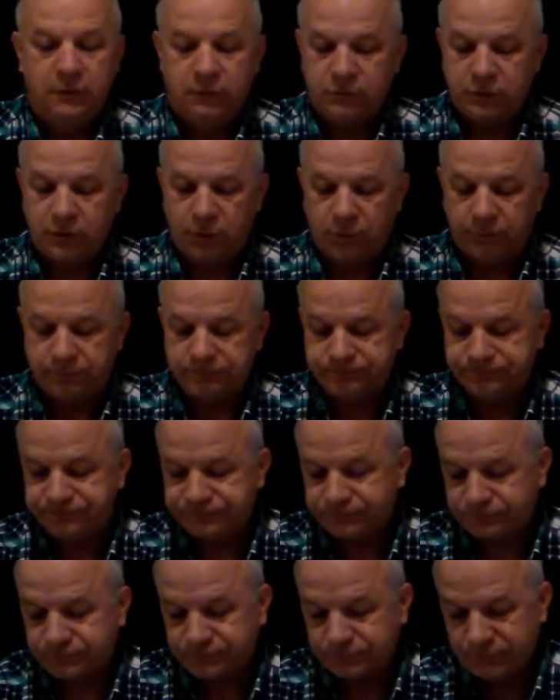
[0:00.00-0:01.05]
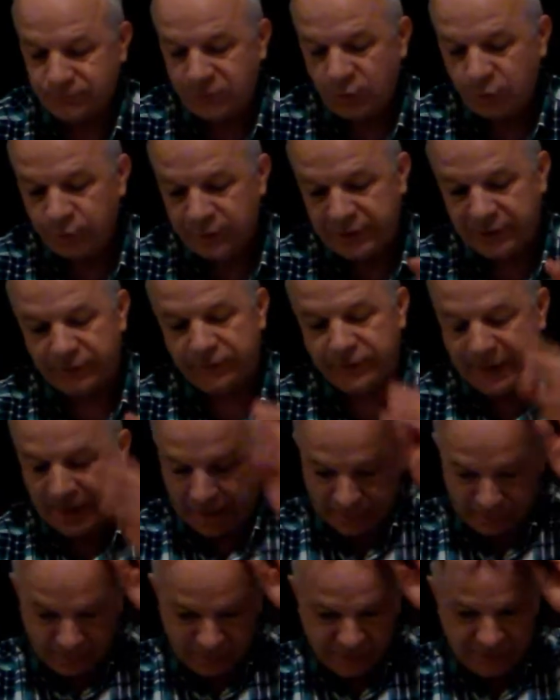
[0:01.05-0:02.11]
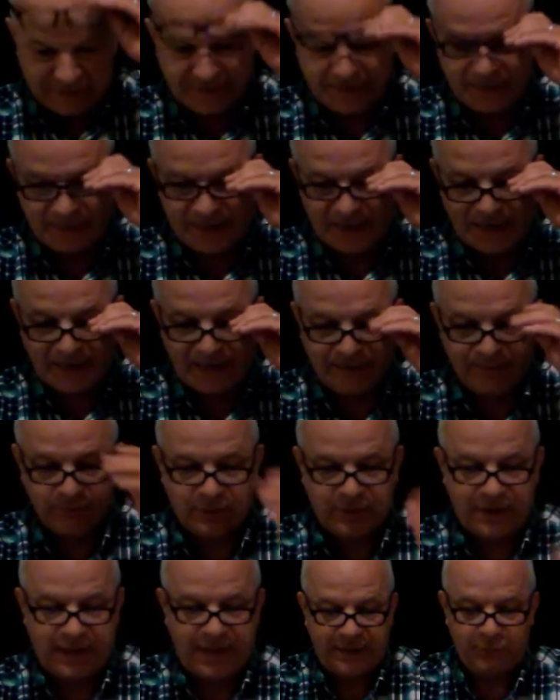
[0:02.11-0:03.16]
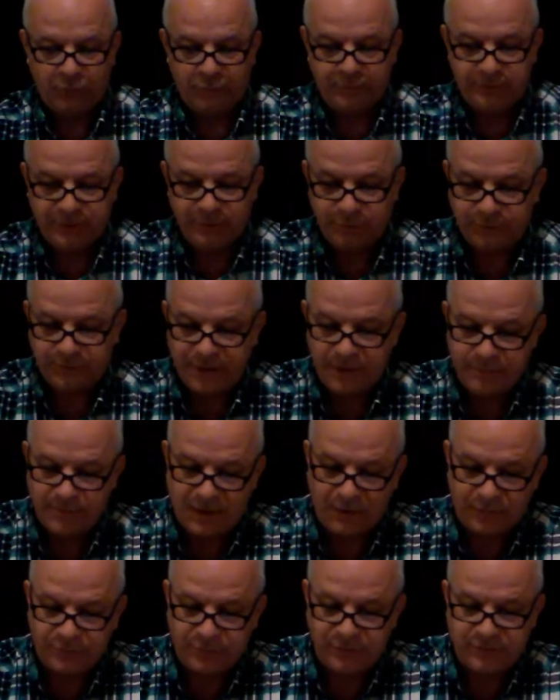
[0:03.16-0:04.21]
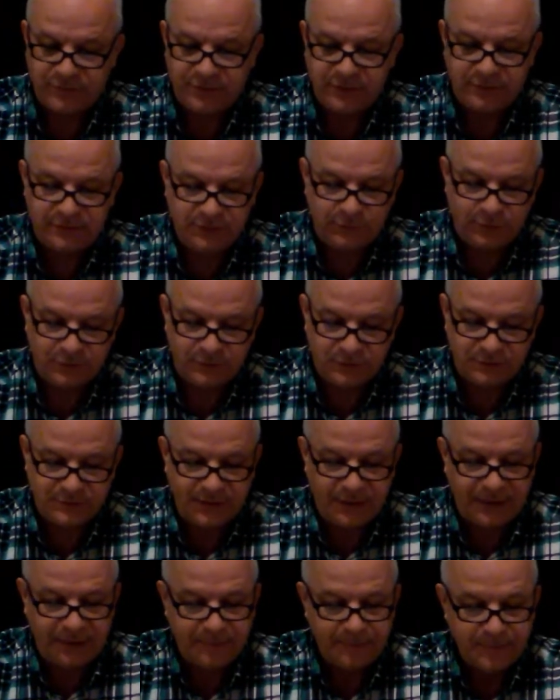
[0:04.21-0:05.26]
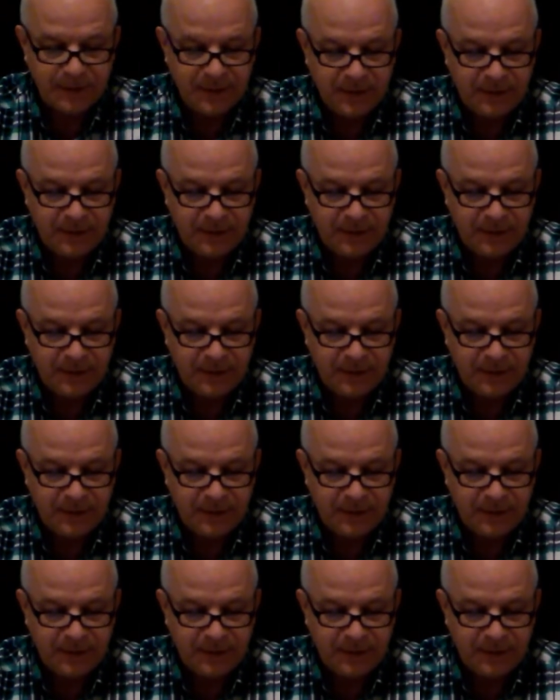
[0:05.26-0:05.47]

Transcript: So we have that. He said, I, I will be with thy mouth and teach thee what to say.